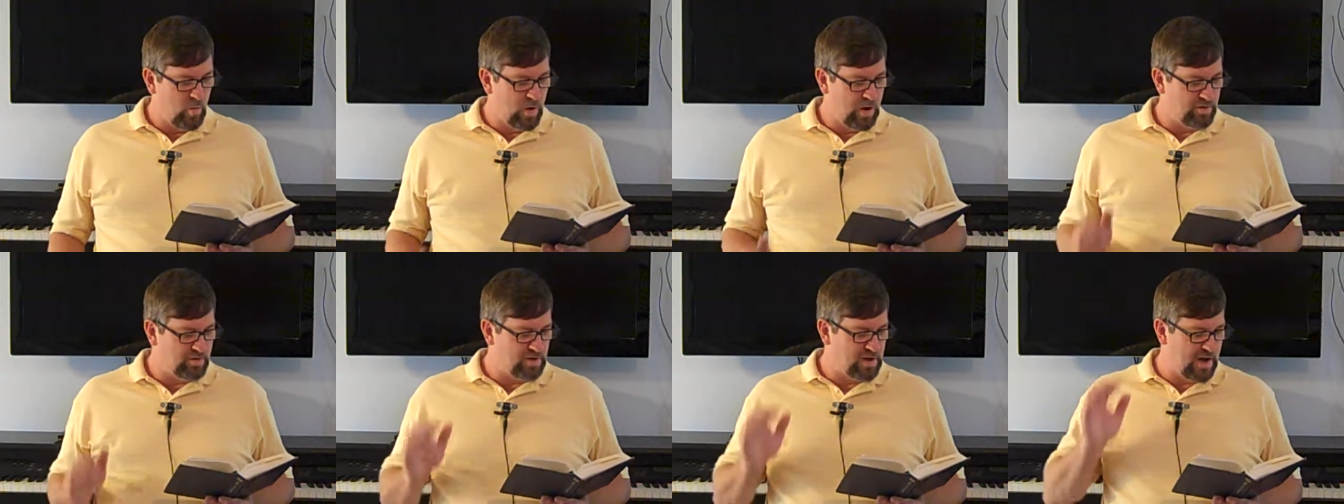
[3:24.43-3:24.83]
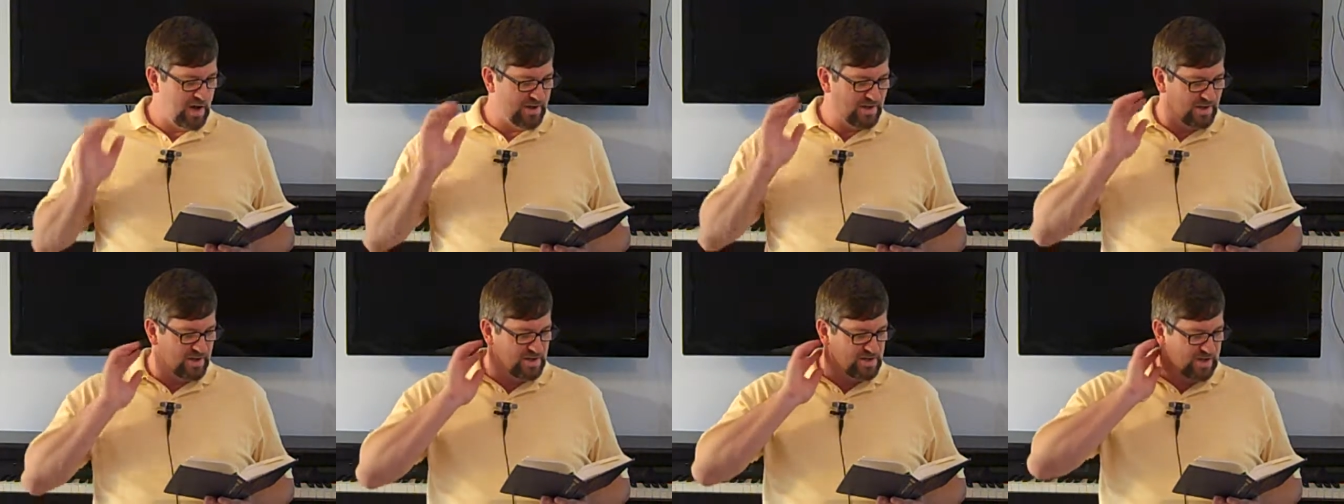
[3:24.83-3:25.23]
while
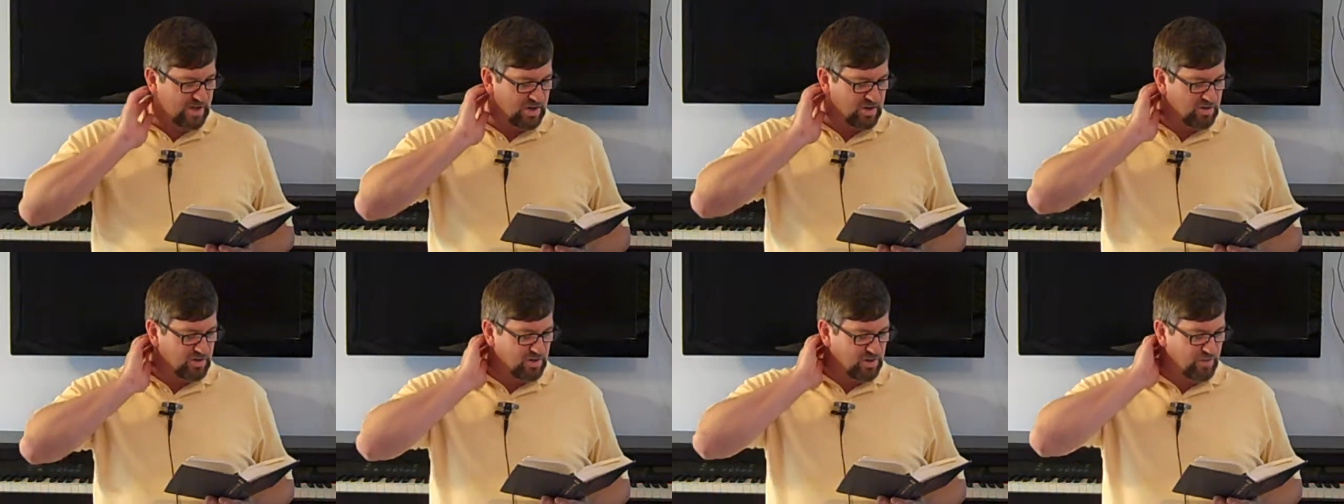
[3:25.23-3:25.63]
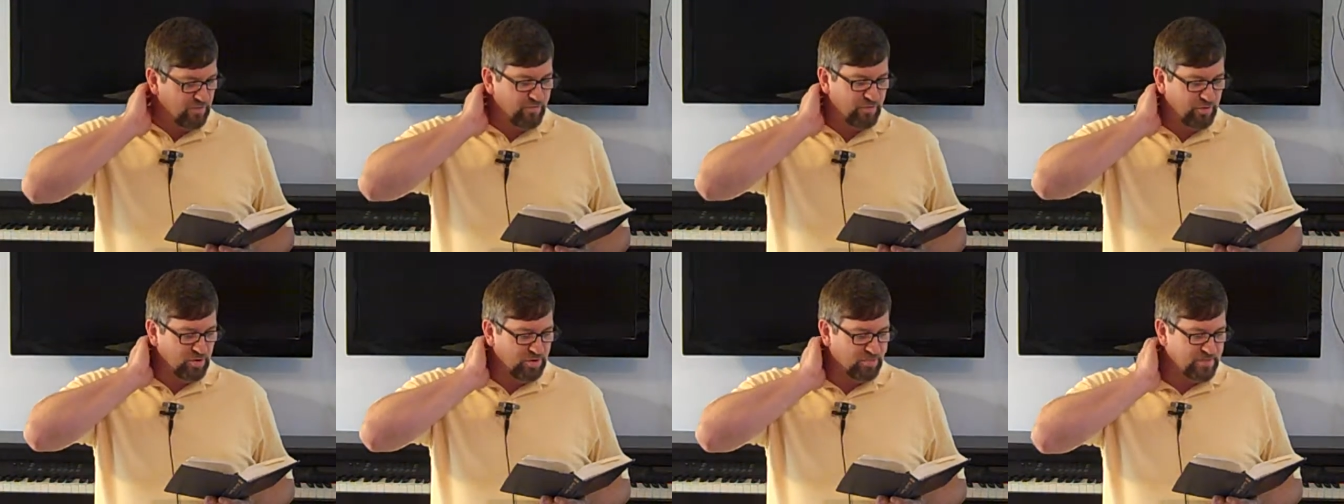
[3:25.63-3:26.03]
God continued to
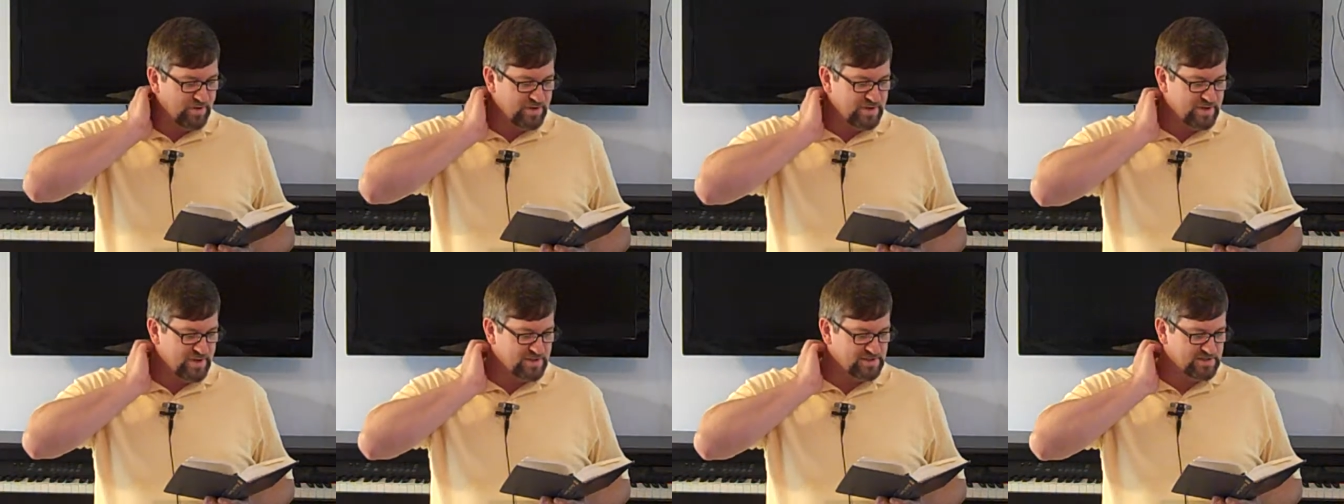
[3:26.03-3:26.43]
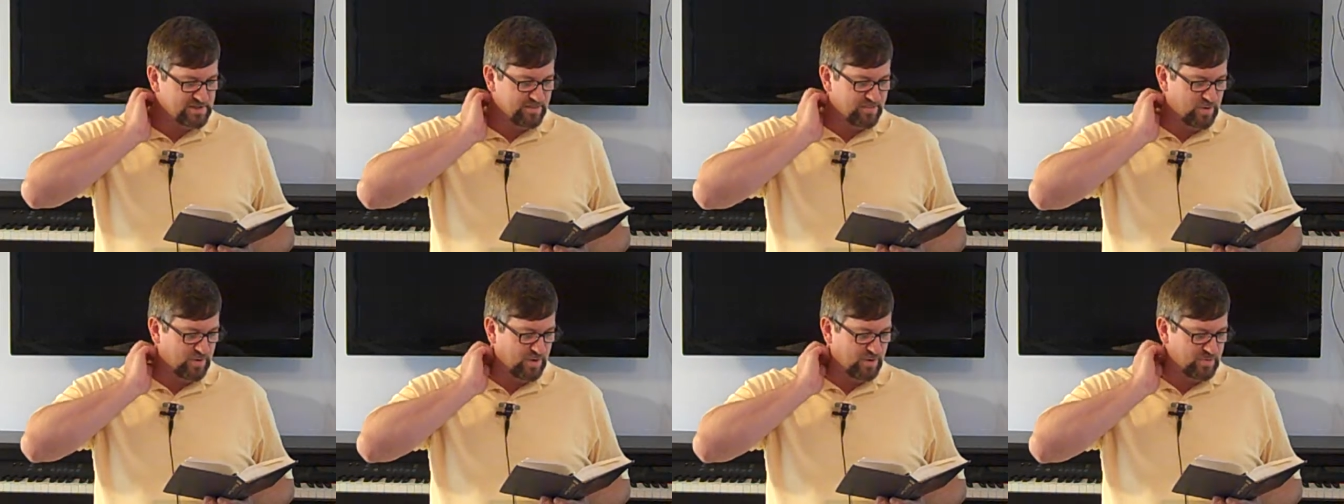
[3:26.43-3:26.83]
confirm their
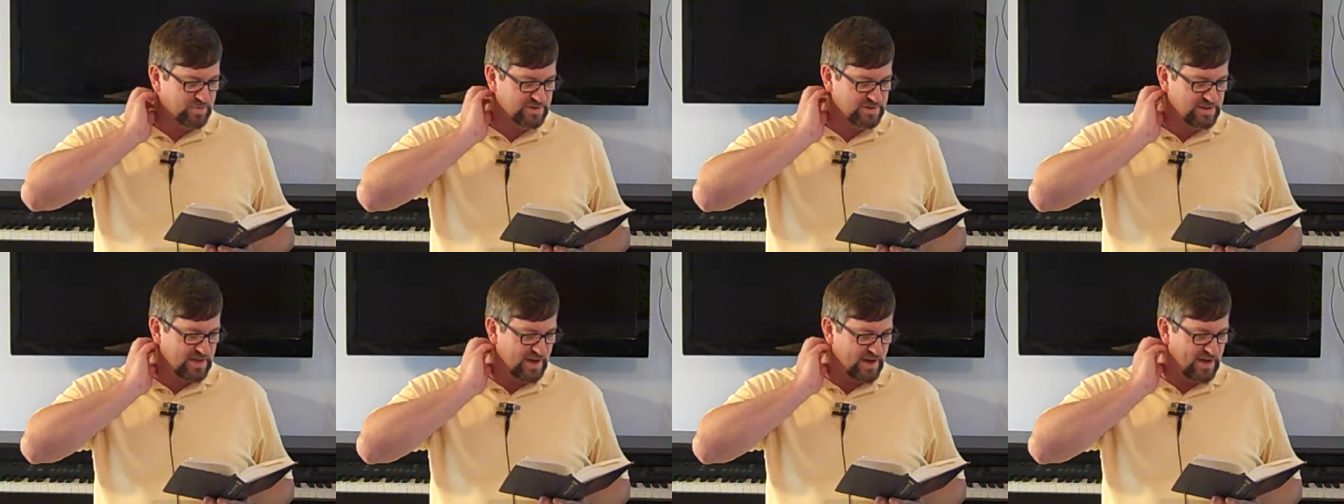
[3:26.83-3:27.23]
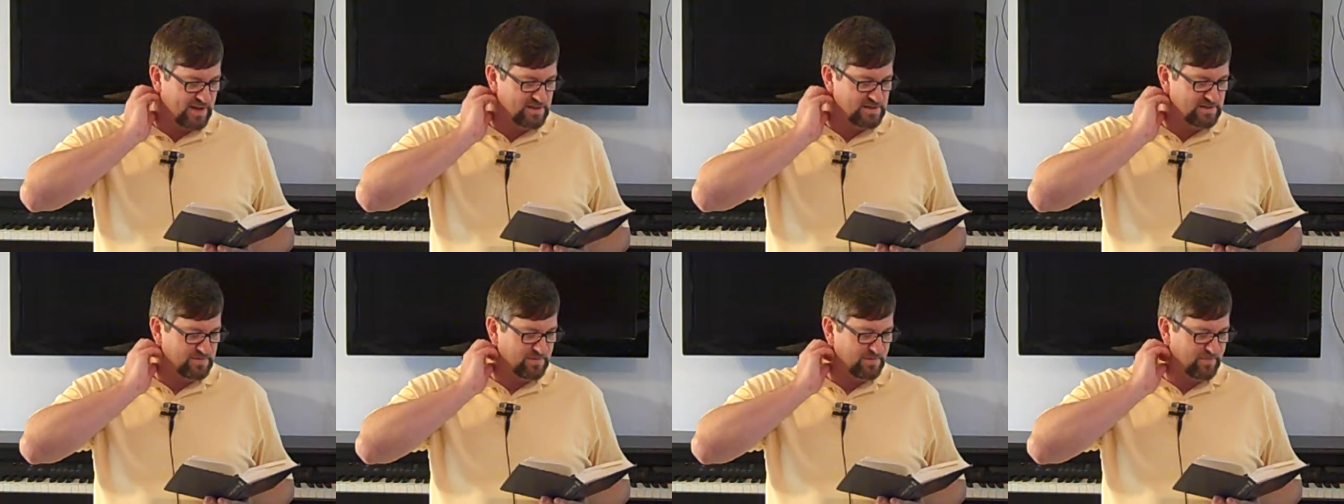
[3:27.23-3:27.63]
testimony with
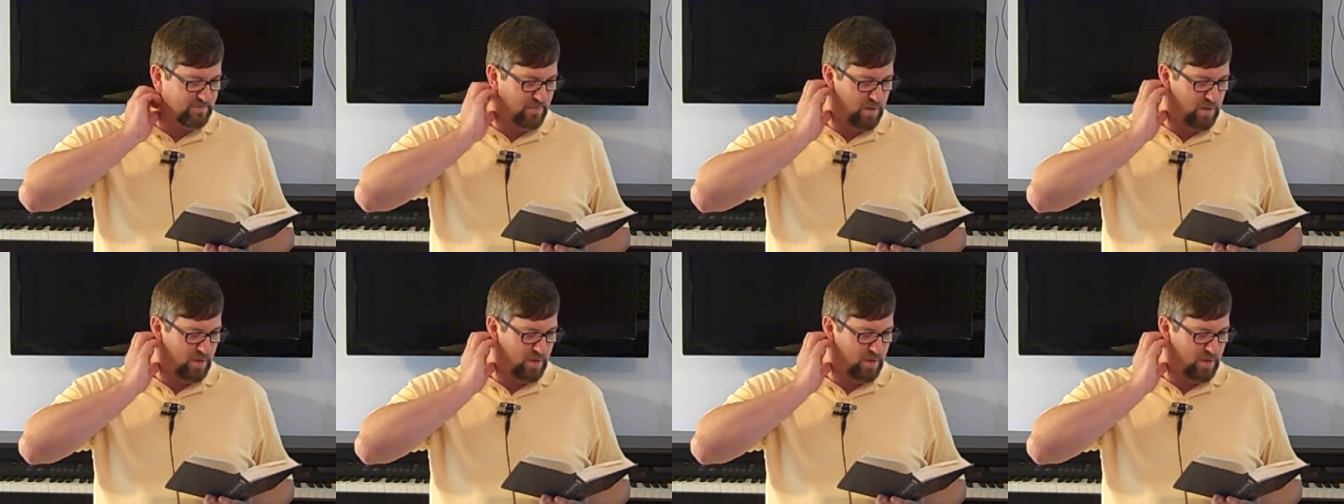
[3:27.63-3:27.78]
signs,